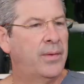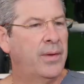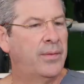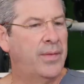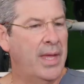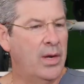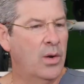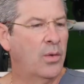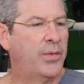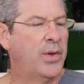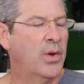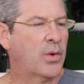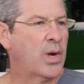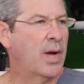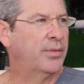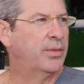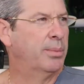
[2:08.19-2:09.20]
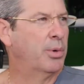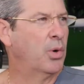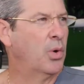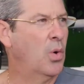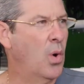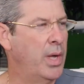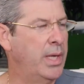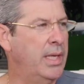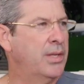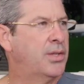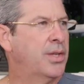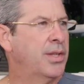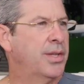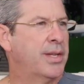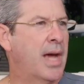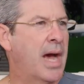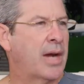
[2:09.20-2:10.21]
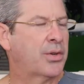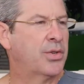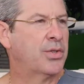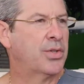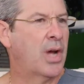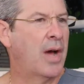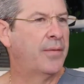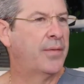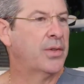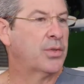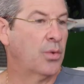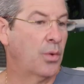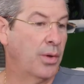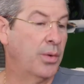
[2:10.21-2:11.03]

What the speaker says: If they don't feel comfortable going into the doctor's office,